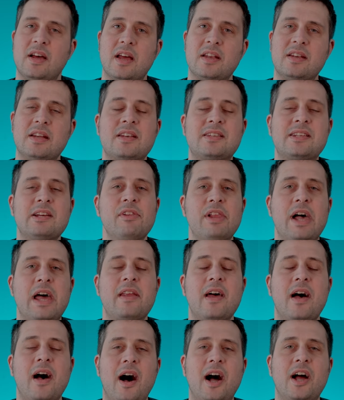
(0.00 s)
Until
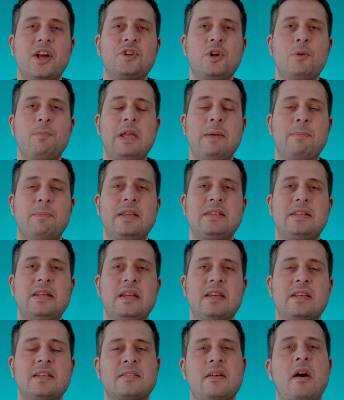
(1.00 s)
then, I shall be
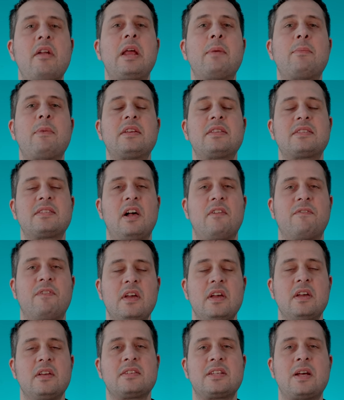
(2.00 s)
busy sunning myself
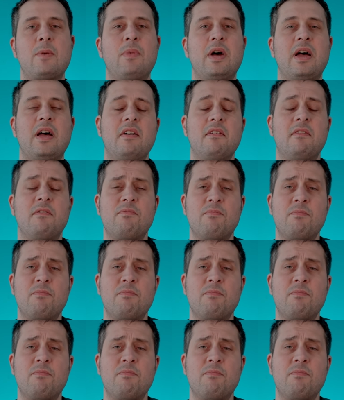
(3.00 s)
somewhere